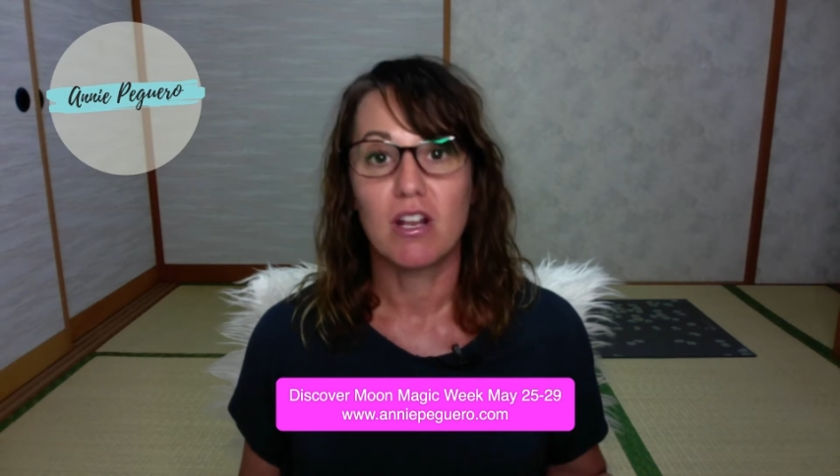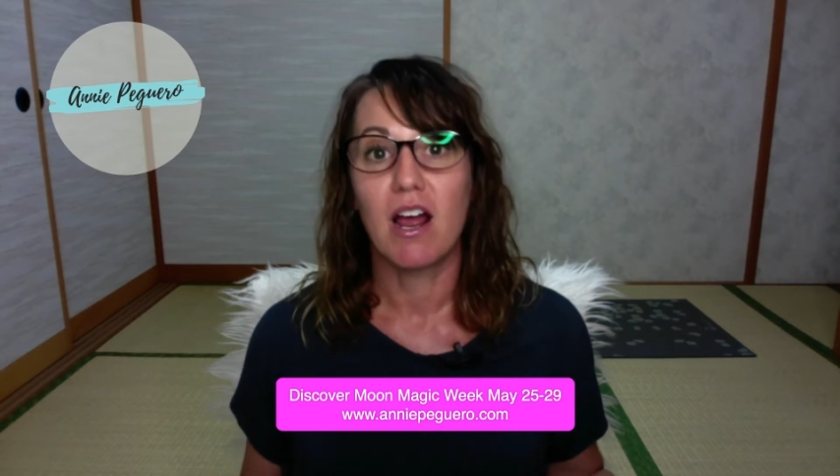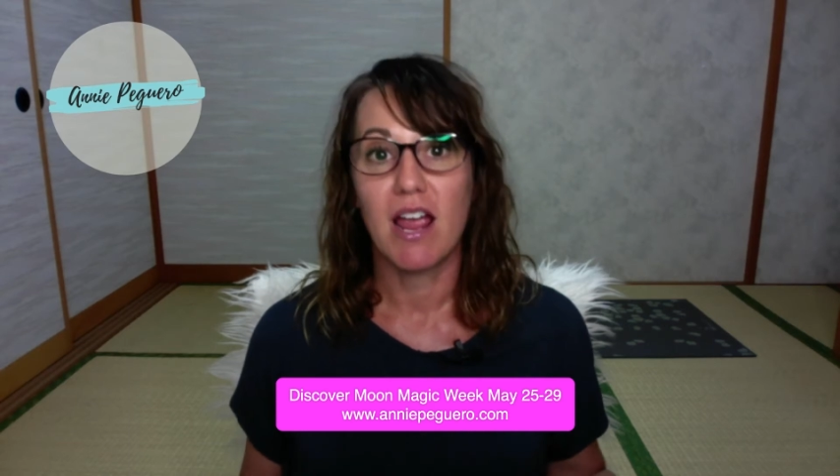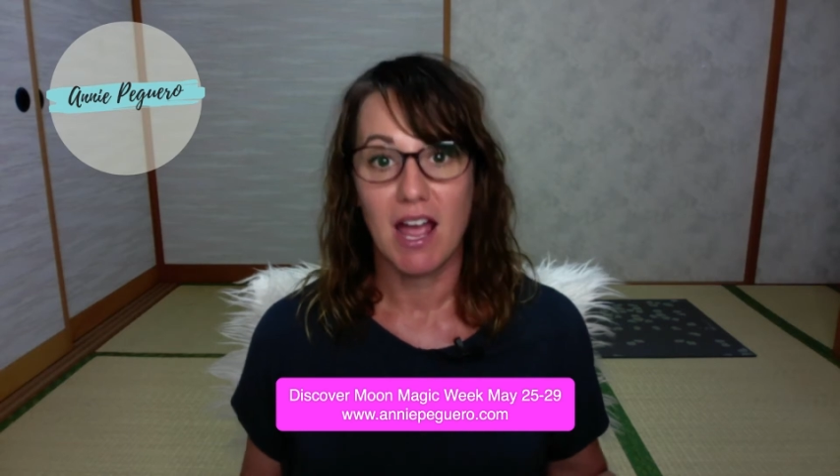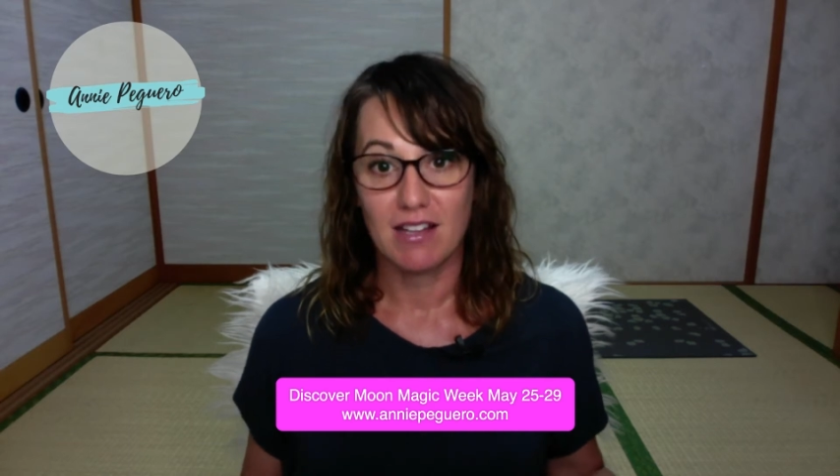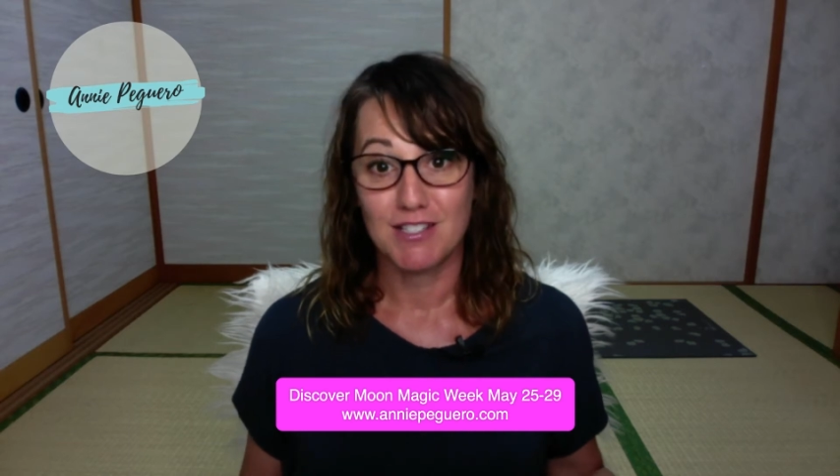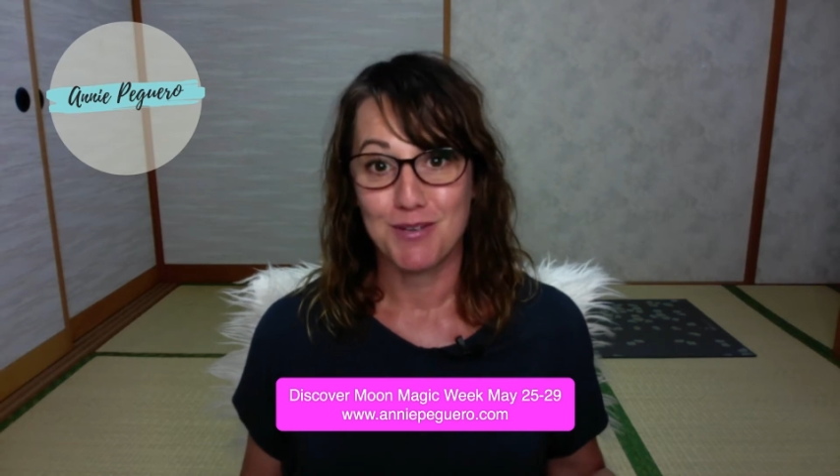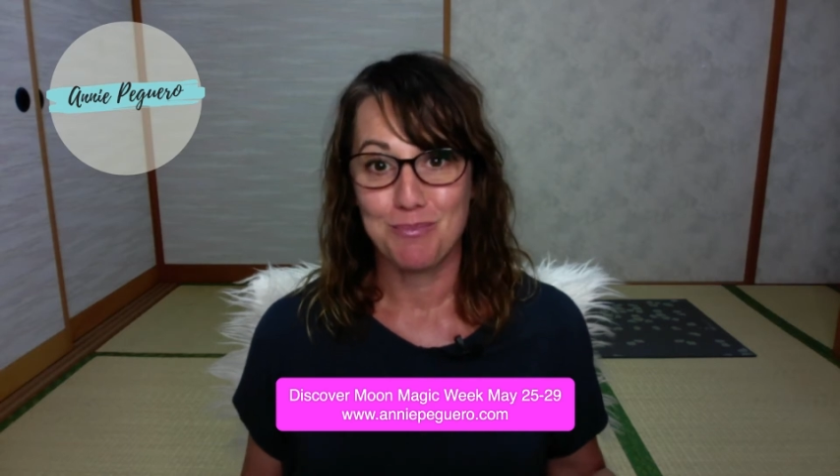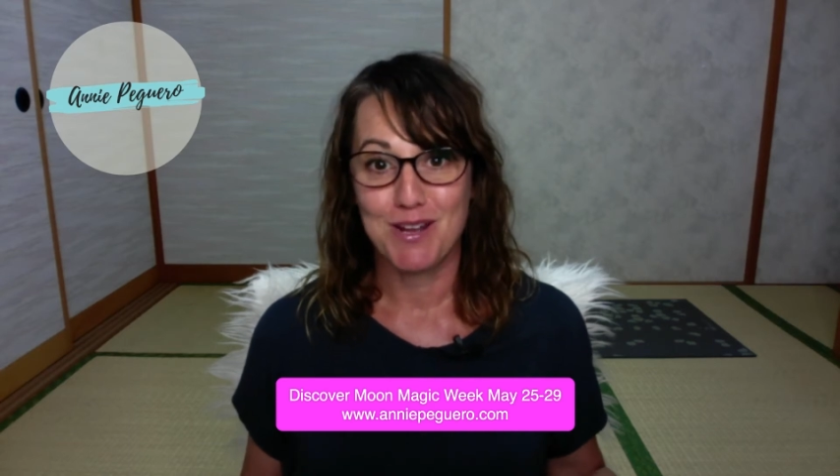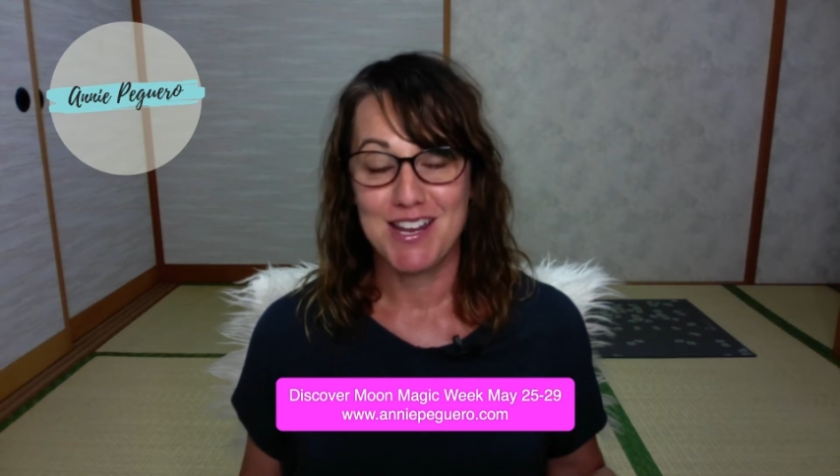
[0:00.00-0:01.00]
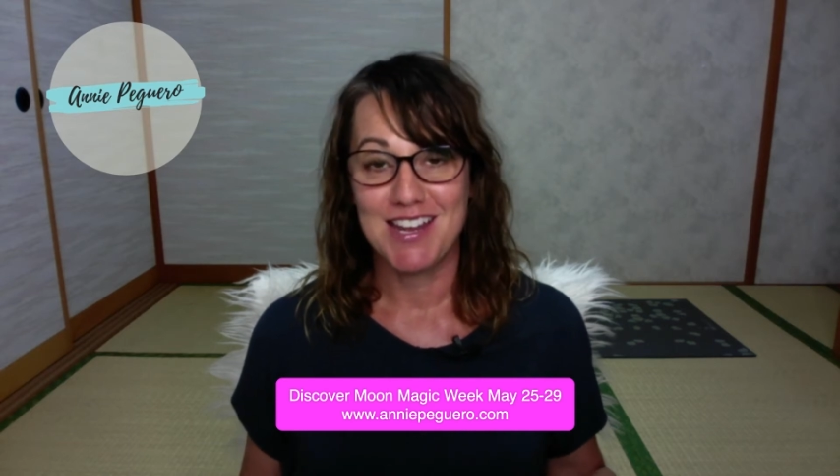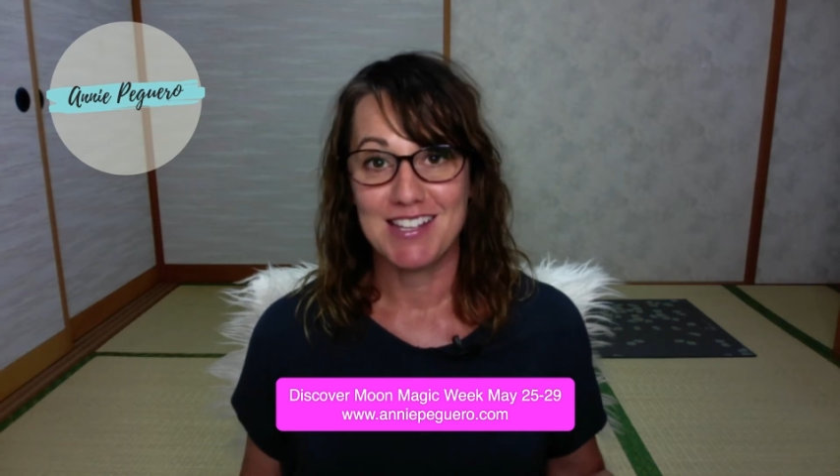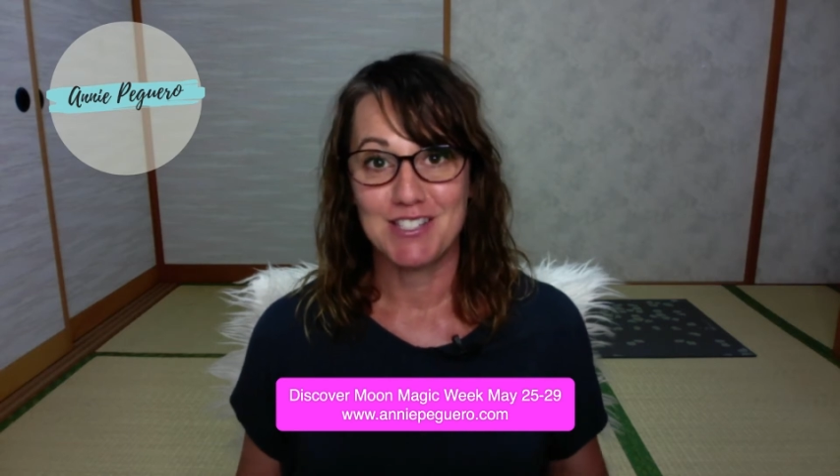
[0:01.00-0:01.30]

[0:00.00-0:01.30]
that I had somebody